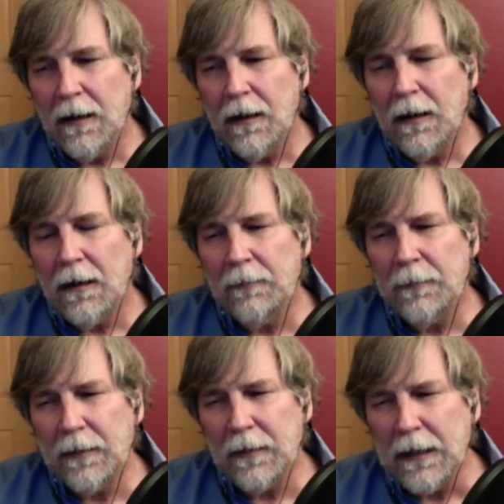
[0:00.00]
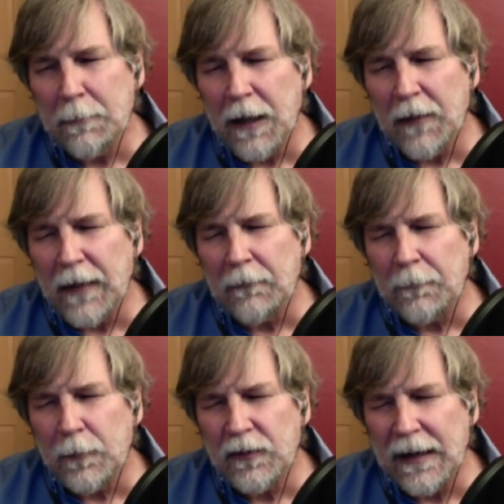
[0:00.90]
And if you think about that
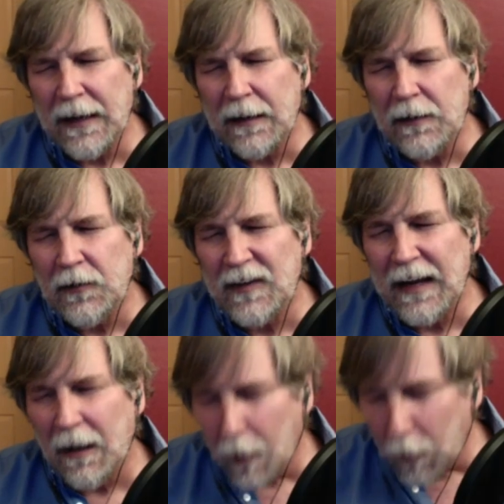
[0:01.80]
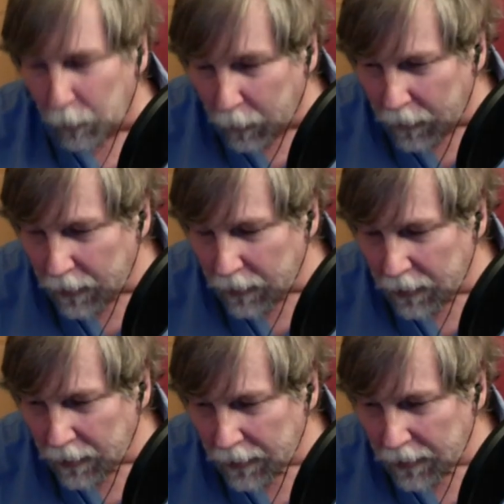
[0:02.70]
for a second, you say, oh,
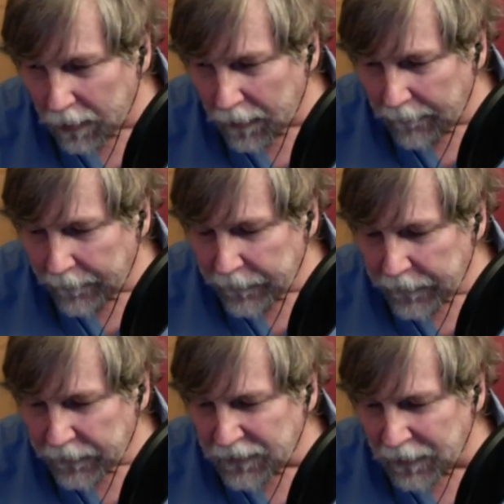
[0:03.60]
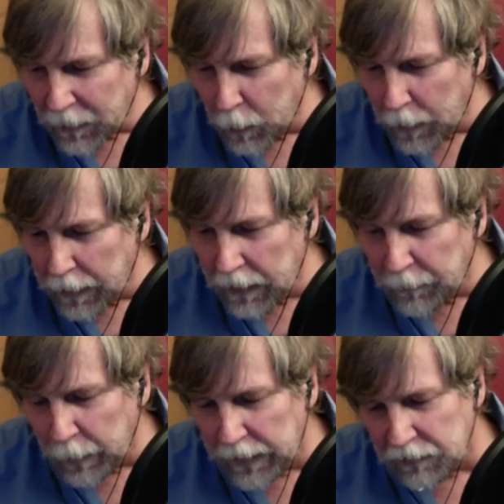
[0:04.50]
so
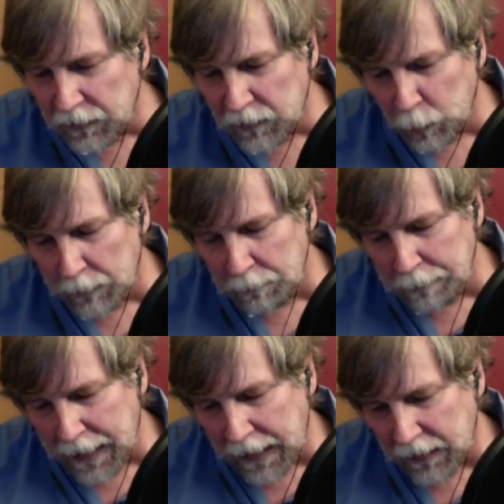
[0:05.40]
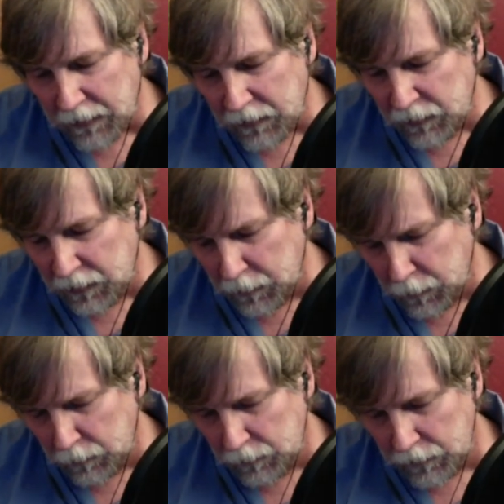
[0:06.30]
if we just went back
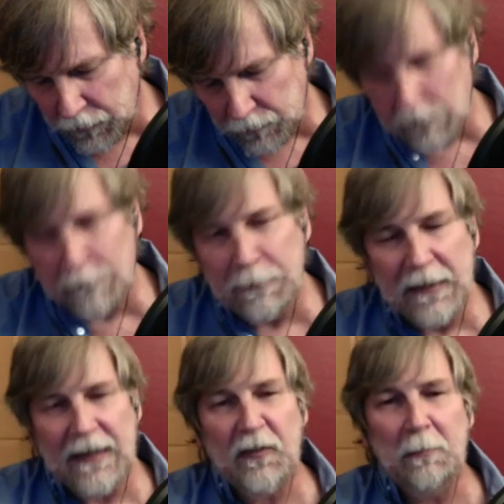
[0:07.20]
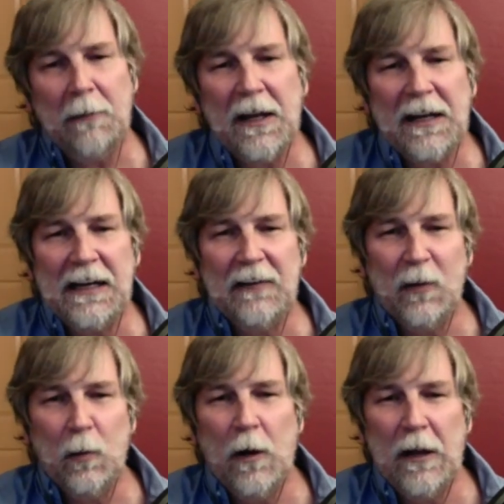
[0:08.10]
to distributing the money in
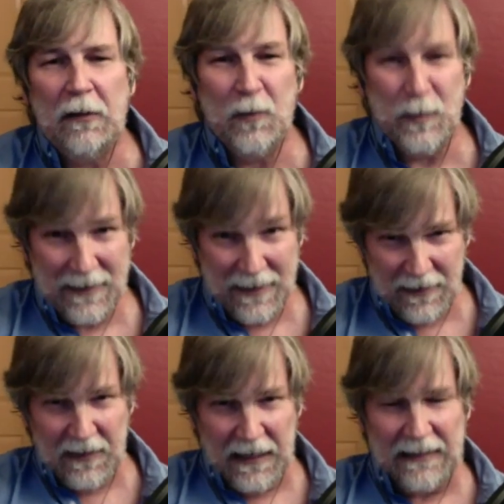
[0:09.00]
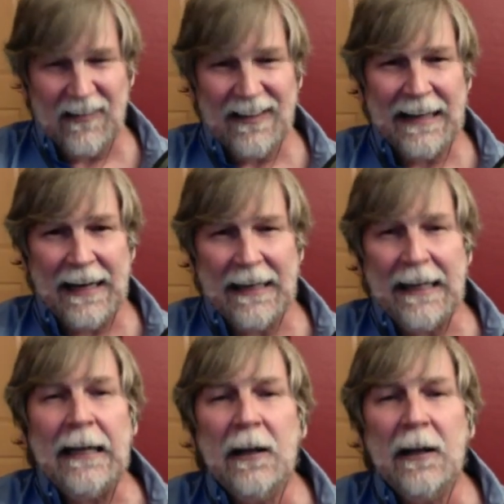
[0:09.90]
the way that we did in 1980,